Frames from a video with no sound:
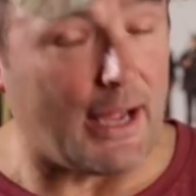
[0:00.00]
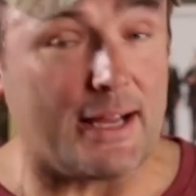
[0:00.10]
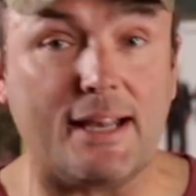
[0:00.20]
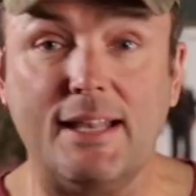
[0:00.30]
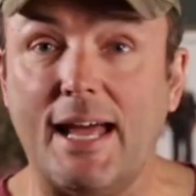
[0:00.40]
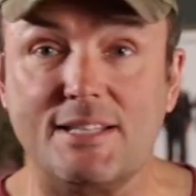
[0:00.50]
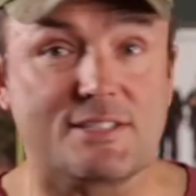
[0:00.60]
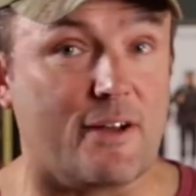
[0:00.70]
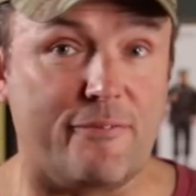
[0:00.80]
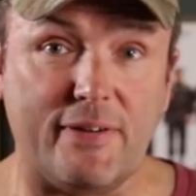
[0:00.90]
got a lot of
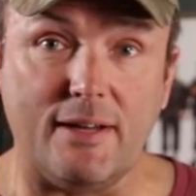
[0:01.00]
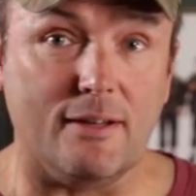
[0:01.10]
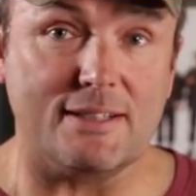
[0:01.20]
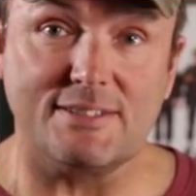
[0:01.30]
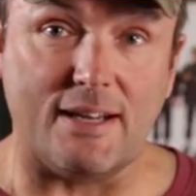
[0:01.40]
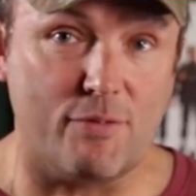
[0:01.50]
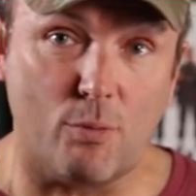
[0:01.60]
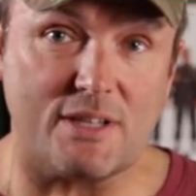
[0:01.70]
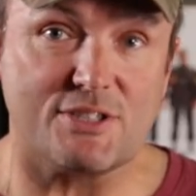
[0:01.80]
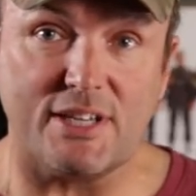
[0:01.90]
stuff in there. Like I said, if you
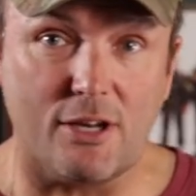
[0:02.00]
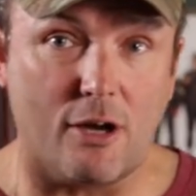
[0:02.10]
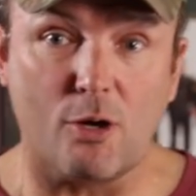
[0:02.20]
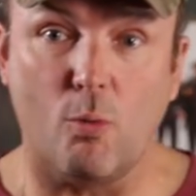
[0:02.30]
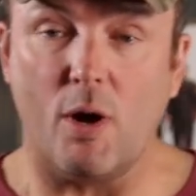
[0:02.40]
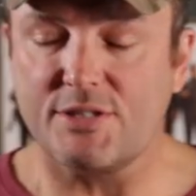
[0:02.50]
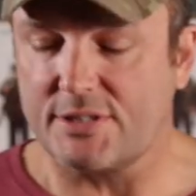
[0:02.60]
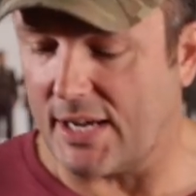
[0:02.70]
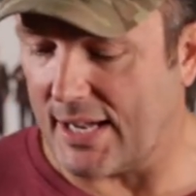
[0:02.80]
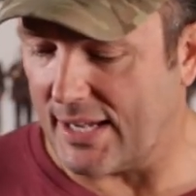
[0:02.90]
wanna see it all, go watch
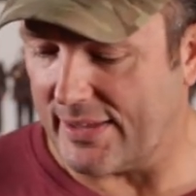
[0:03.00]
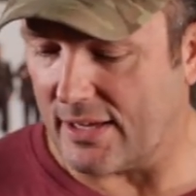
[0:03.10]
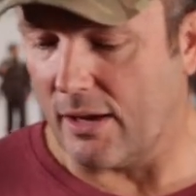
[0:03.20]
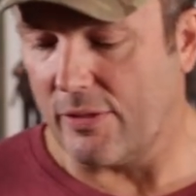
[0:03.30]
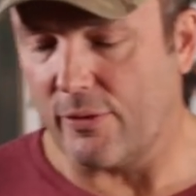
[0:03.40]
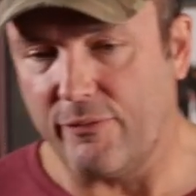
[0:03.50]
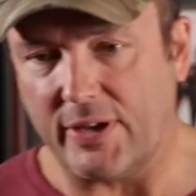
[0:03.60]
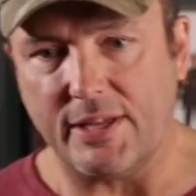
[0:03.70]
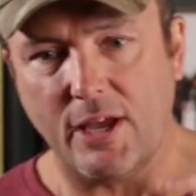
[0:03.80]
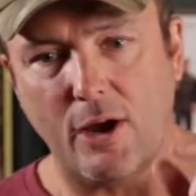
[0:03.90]
the other
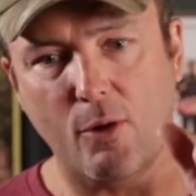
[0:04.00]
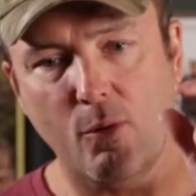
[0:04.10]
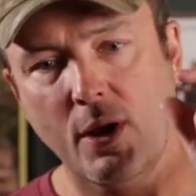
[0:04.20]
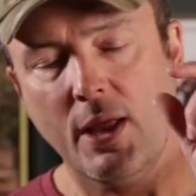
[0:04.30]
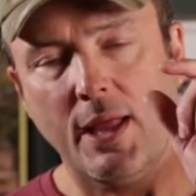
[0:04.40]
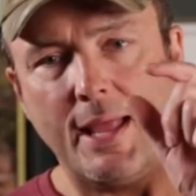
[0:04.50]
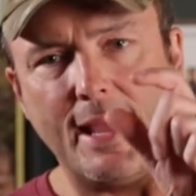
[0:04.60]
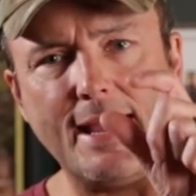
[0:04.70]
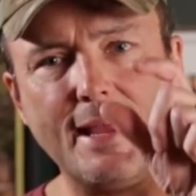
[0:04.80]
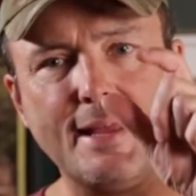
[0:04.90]
video.
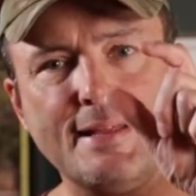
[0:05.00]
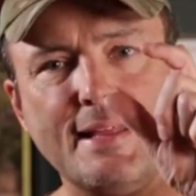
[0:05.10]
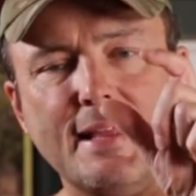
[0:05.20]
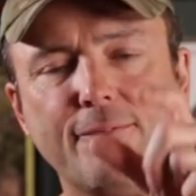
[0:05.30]
I